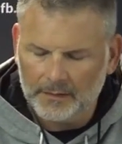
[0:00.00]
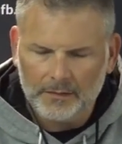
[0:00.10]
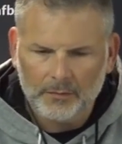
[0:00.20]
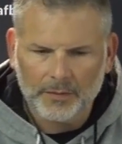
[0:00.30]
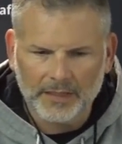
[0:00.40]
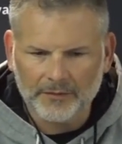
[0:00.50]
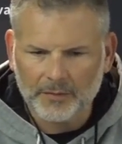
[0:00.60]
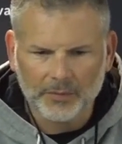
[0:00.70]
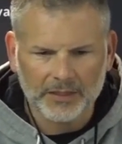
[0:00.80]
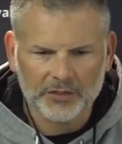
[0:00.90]
we have
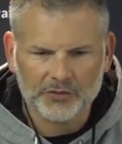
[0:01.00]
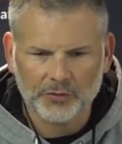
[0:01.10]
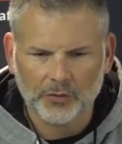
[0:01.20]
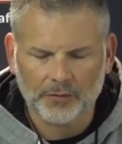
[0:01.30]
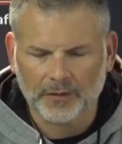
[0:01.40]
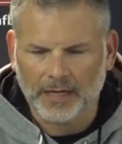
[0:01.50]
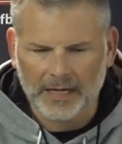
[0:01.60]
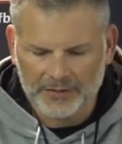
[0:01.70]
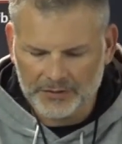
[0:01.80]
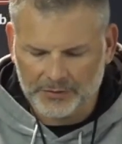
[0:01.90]
complete control of our
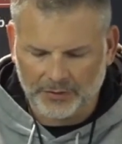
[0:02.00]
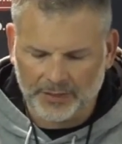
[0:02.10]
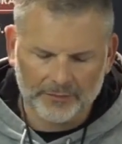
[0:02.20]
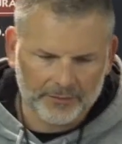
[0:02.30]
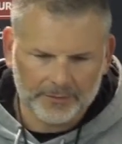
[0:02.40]
attitude and our effort.